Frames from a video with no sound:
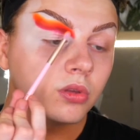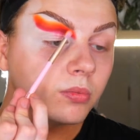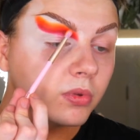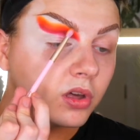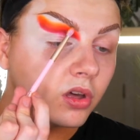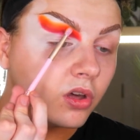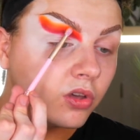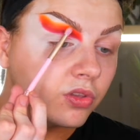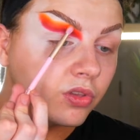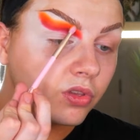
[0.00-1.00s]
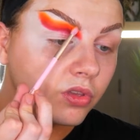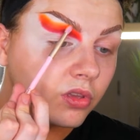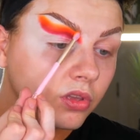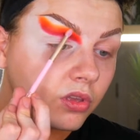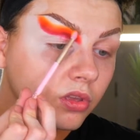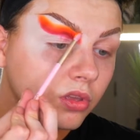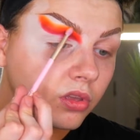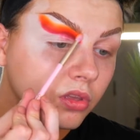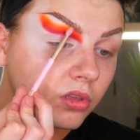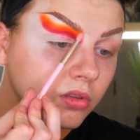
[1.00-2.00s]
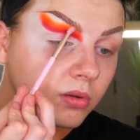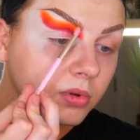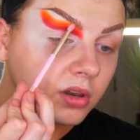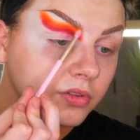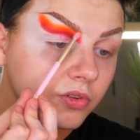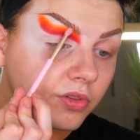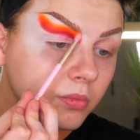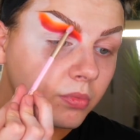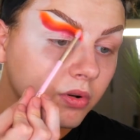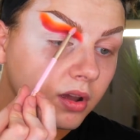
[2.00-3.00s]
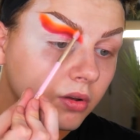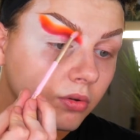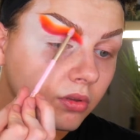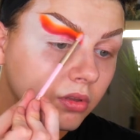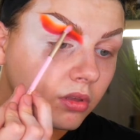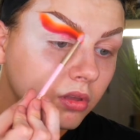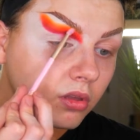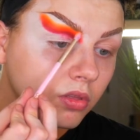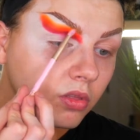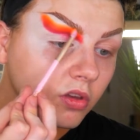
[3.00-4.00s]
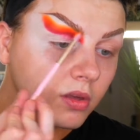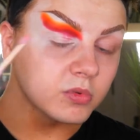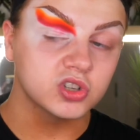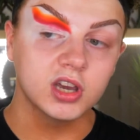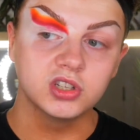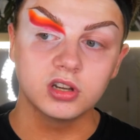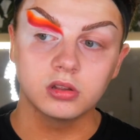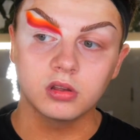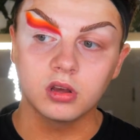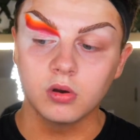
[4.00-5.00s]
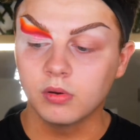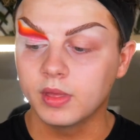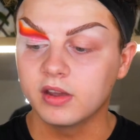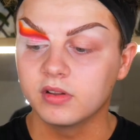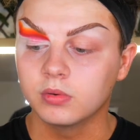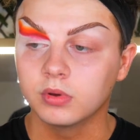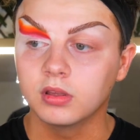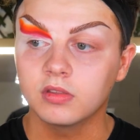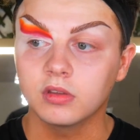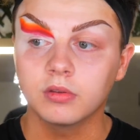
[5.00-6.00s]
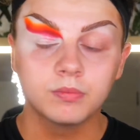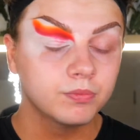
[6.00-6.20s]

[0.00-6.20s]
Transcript: because, I mean, it's just a brow. Not that much eyeshadow is going to go up there anyway, so.